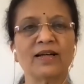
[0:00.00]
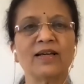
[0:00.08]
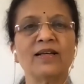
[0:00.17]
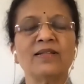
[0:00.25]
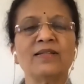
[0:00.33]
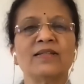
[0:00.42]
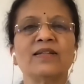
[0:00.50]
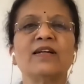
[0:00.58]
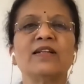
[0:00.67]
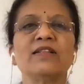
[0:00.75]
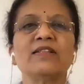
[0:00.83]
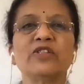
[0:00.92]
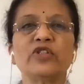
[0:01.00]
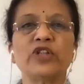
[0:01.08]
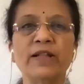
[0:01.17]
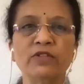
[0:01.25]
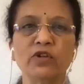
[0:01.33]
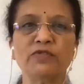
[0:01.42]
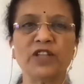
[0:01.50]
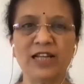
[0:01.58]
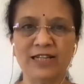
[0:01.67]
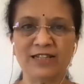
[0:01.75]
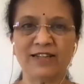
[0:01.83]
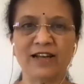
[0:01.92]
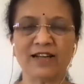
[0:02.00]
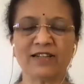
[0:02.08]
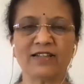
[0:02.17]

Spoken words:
is the strength of the intellect.